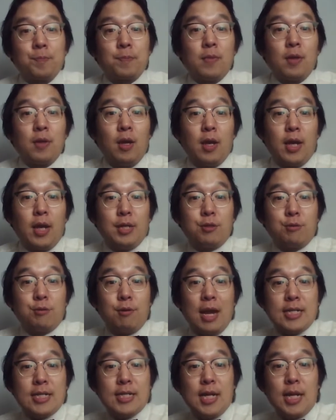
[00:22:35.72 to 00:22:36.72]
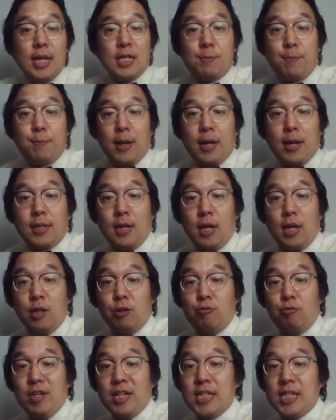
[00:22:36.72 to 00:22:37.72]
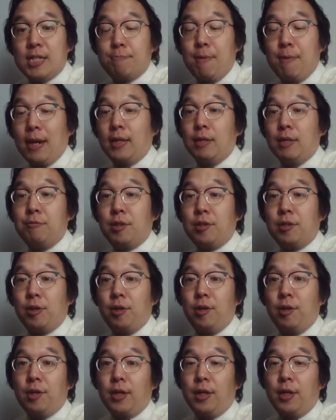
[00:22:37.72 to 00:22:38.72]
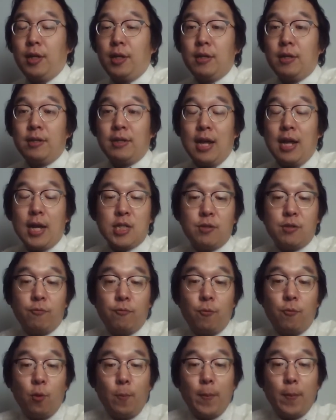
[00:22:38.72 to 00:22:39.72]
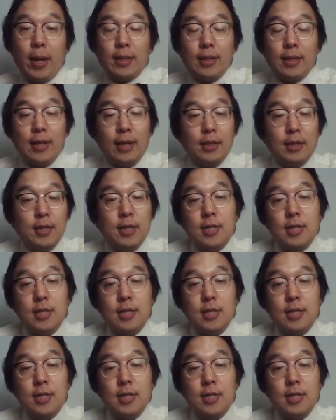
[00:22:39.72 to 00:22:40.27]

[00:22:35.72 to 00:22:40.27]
it translates beta into expected return in a nice format like this.